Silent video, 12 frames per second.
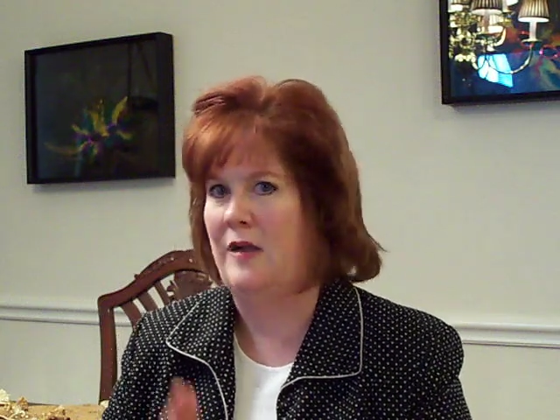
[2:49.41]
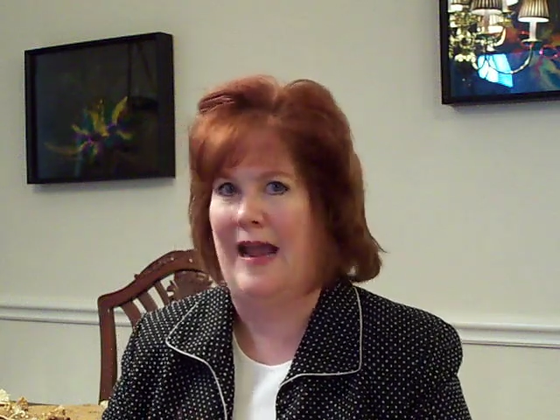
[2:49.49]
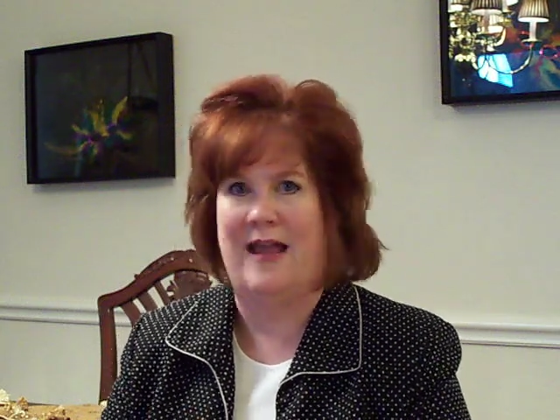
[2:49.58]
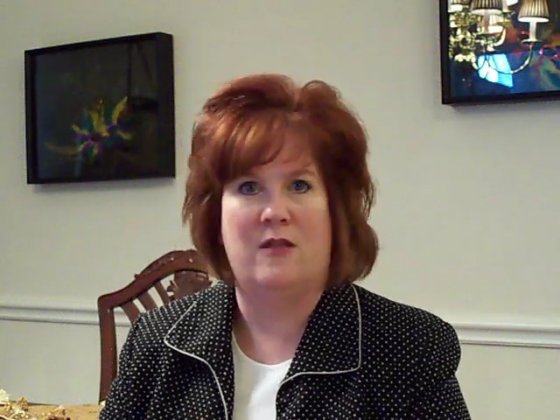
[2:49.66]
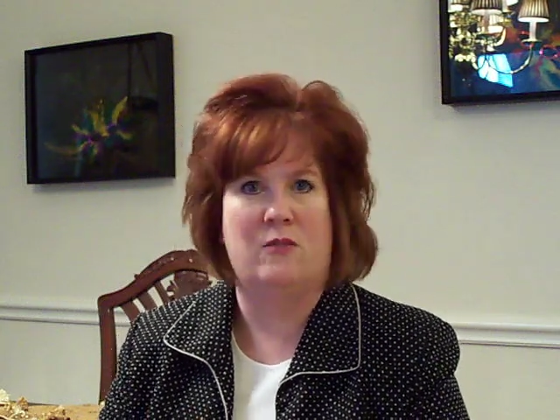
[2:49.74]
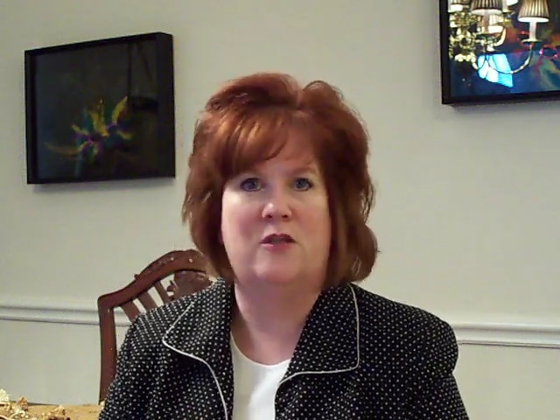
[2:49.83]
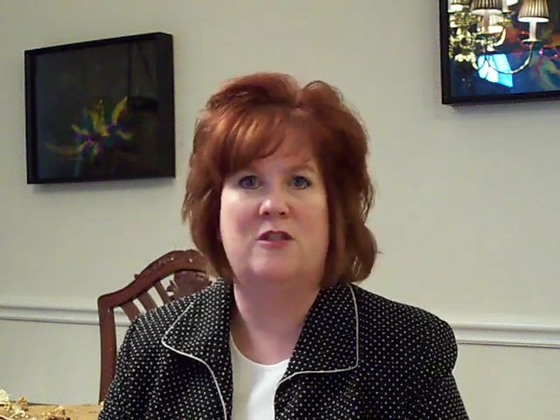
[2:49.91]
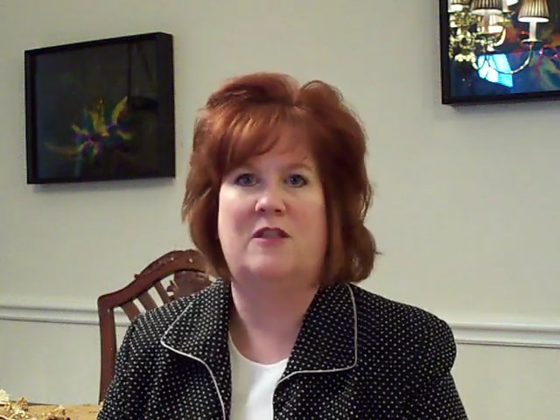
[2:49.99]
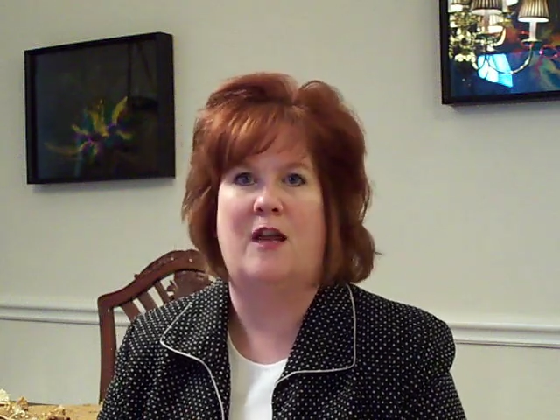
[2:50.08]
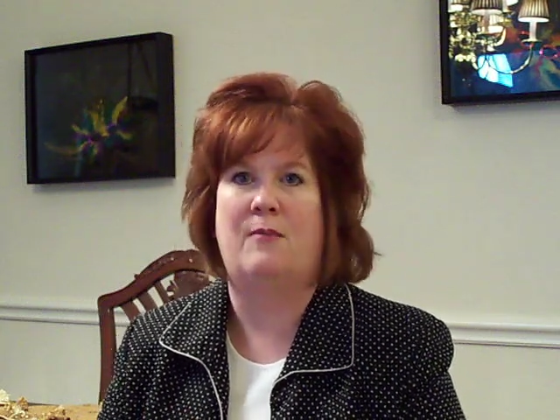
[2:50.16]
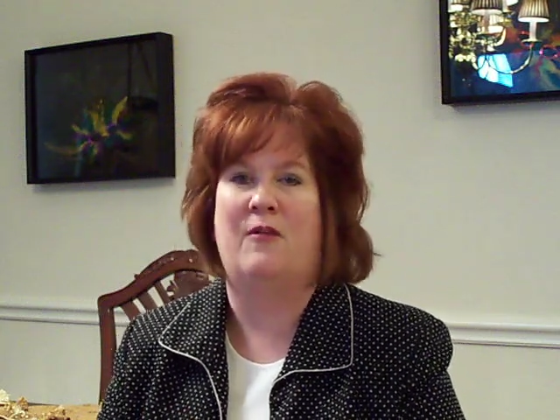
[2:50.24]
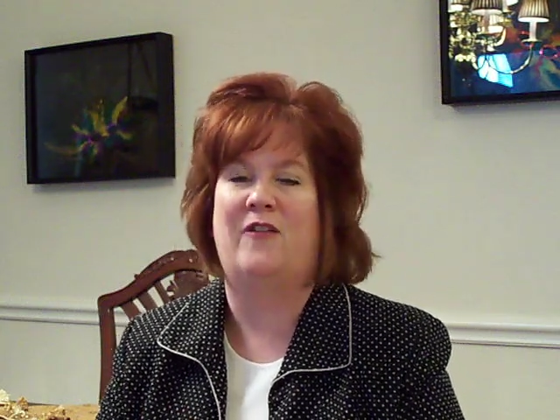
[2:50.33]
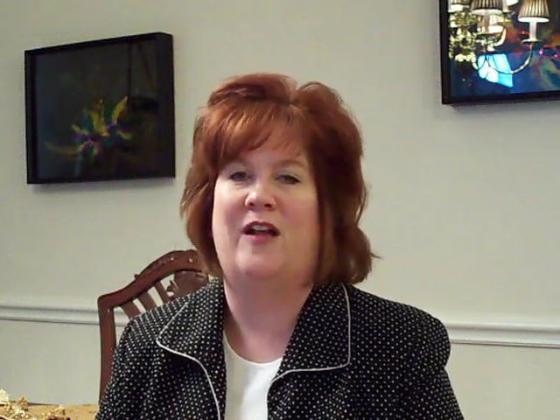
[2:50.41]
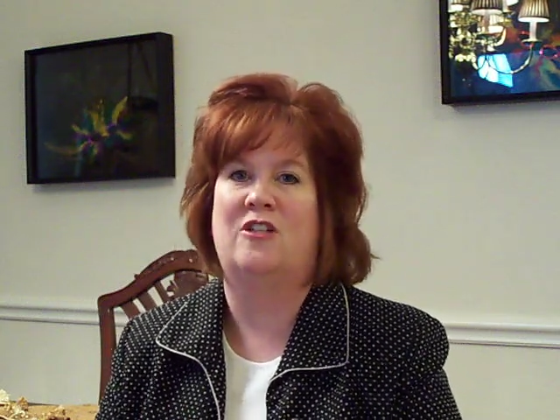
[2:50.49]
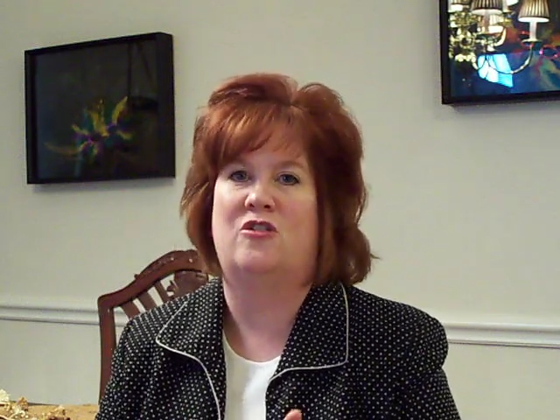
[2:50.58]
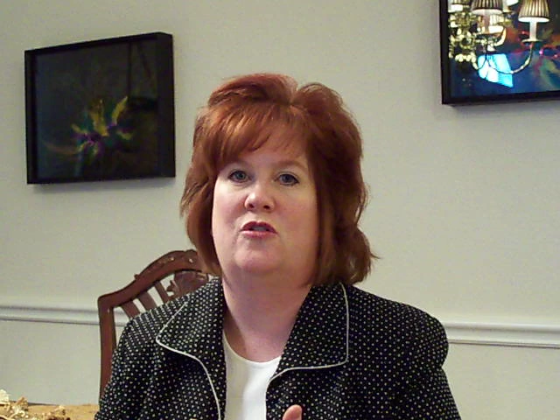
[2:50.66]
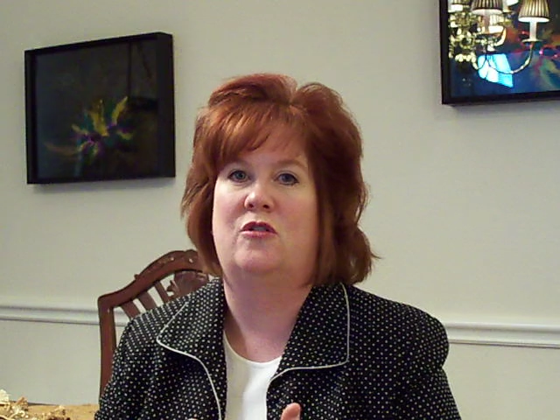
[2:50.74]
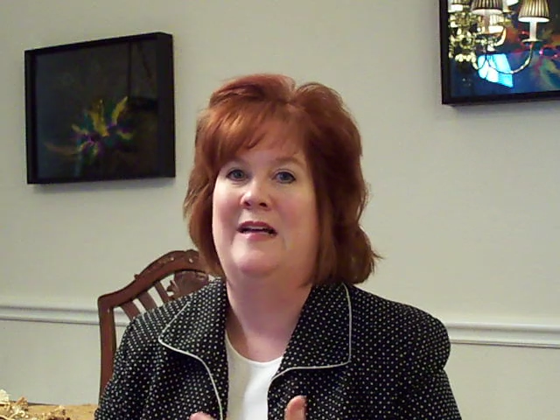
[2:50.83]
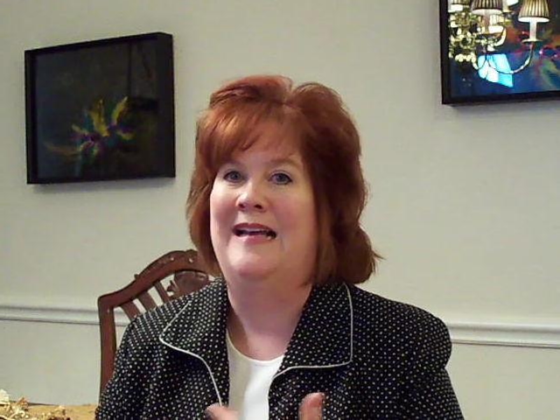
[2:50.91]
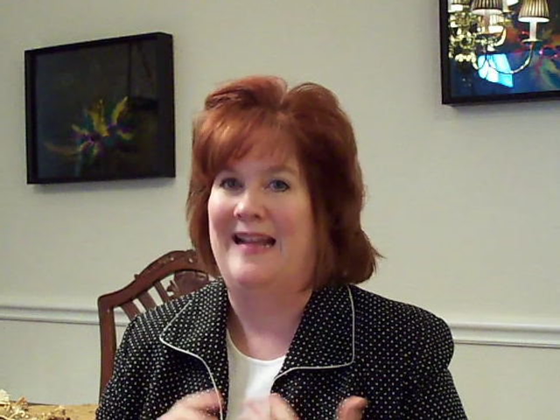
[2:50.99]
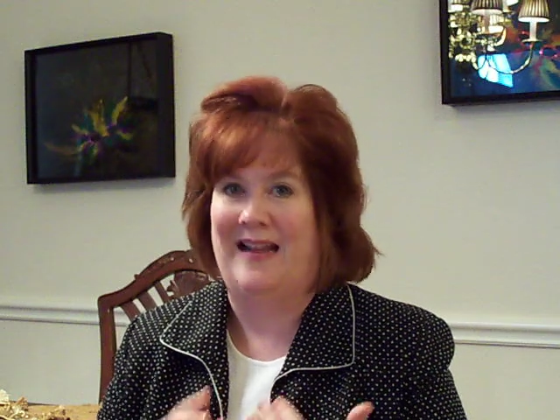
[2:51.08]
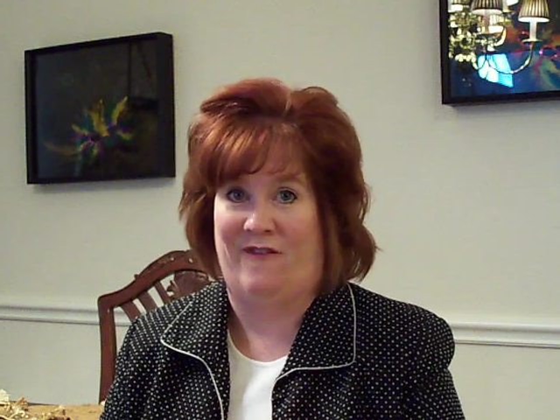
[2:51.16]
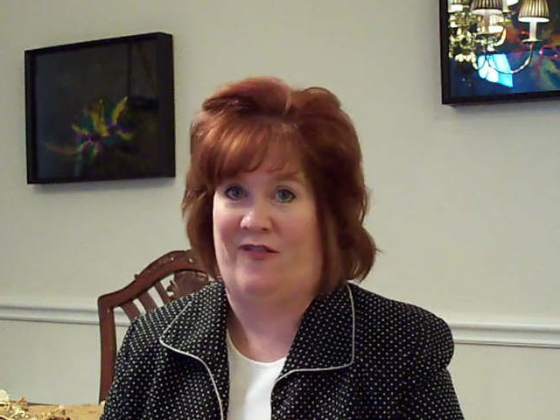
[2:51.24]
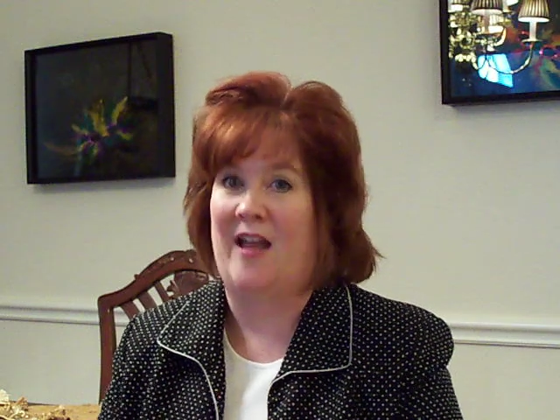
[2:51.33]
and the real estate professional
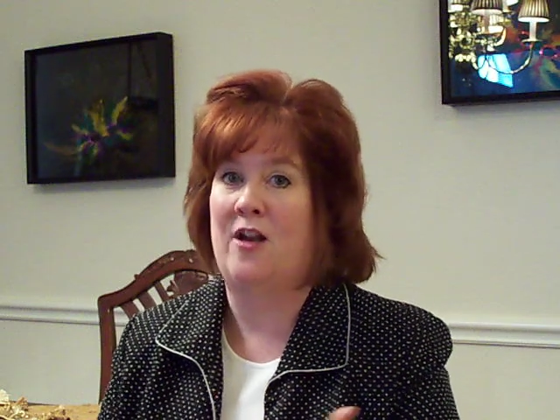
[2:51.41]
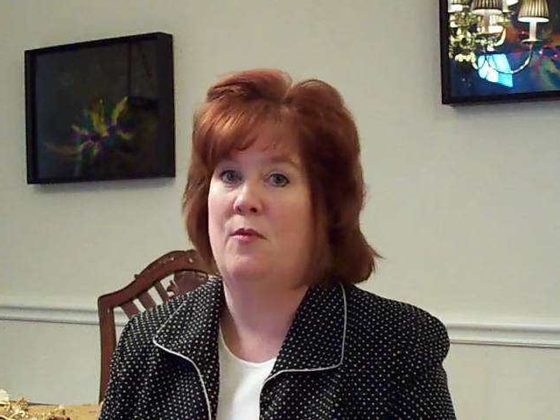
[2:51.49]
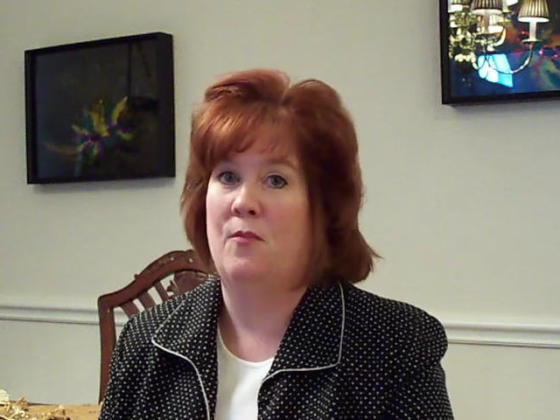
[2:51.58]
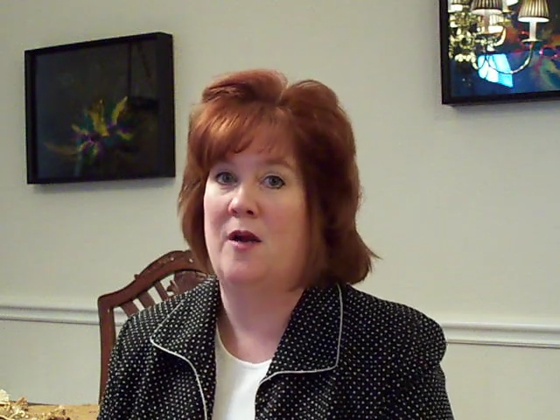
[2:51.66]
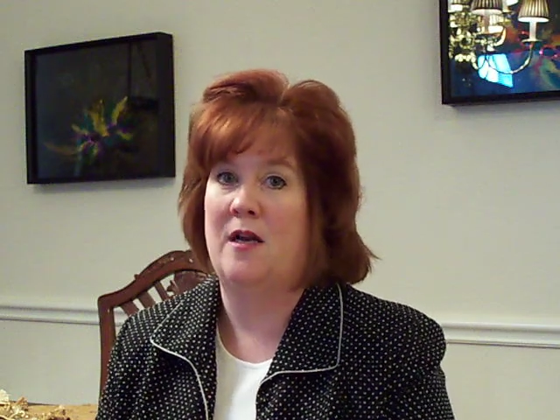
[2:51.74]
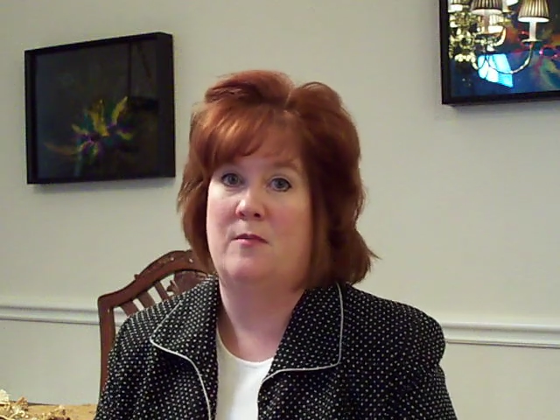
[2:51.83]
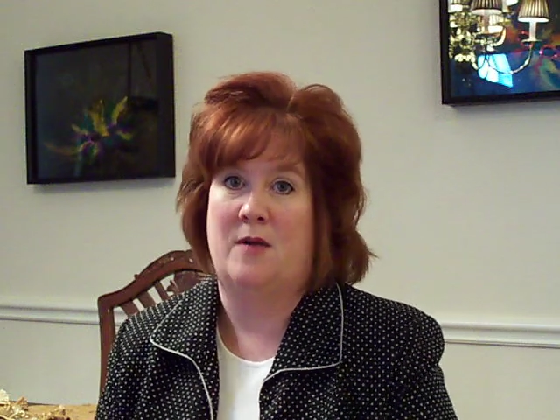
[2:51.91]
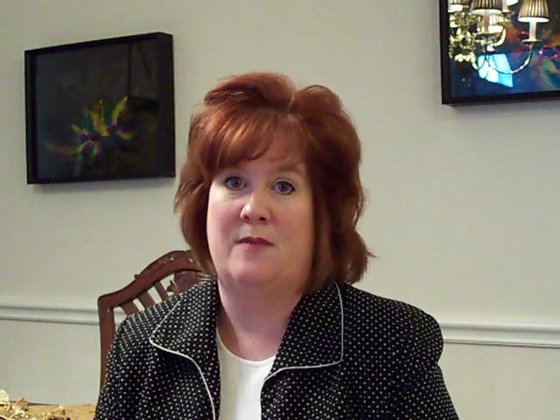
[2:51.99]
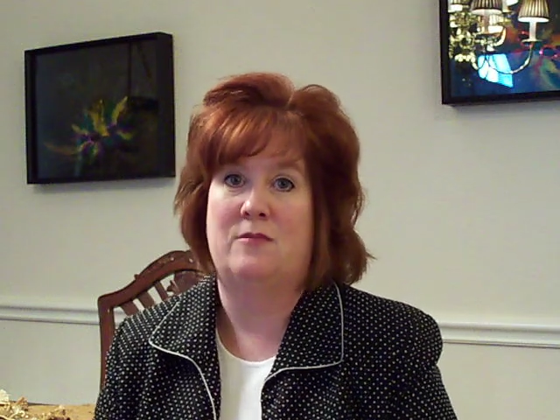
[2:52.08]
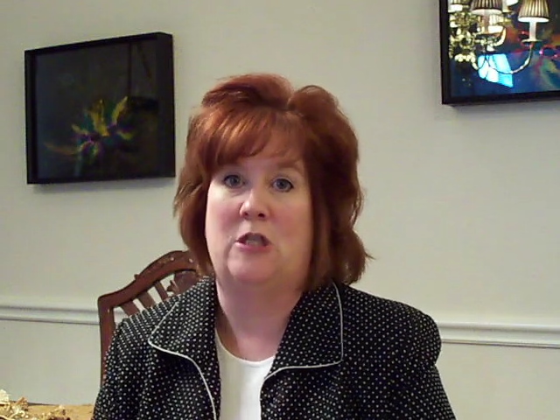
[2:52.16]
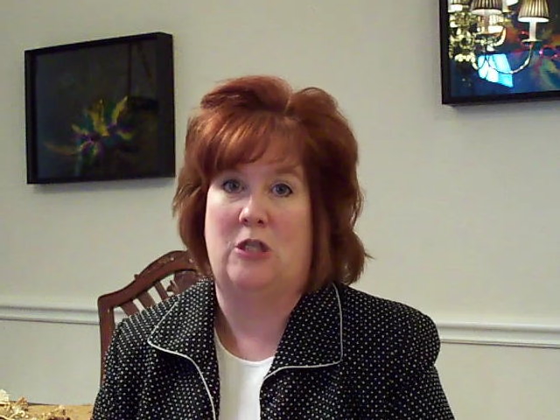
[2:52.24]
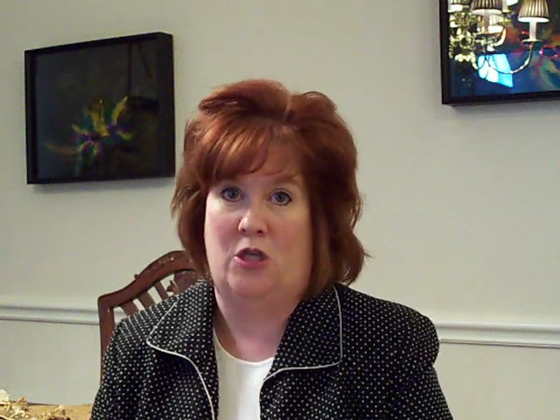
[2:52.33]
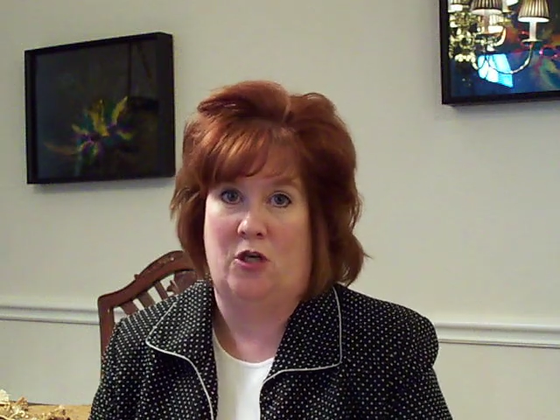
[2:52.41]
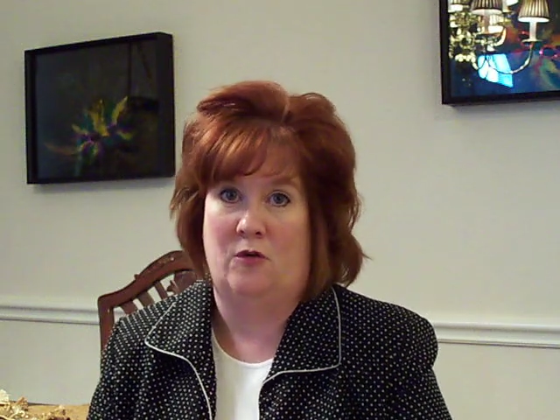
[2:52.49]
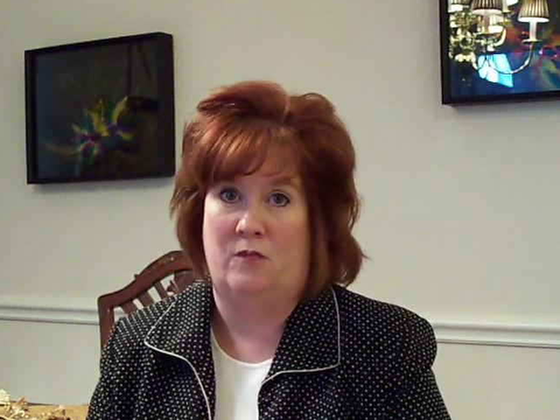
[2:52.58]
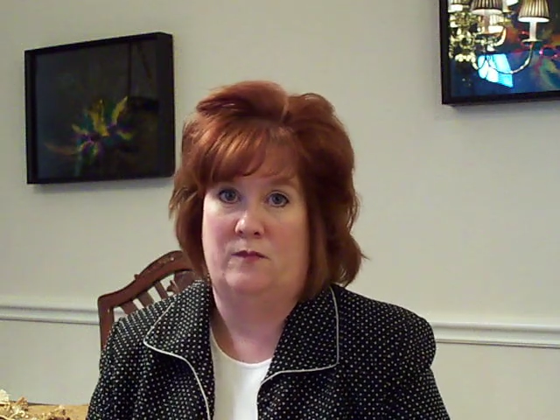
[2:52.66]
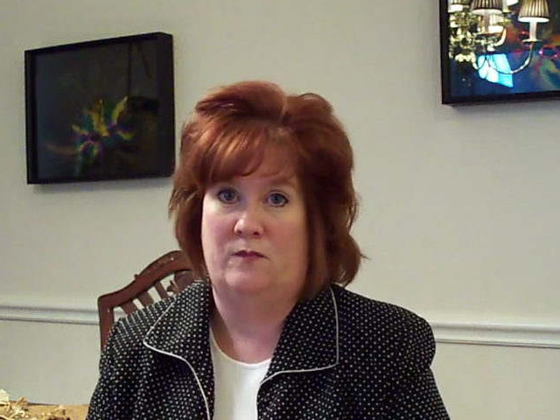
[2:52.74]
if they don't bring them up to you,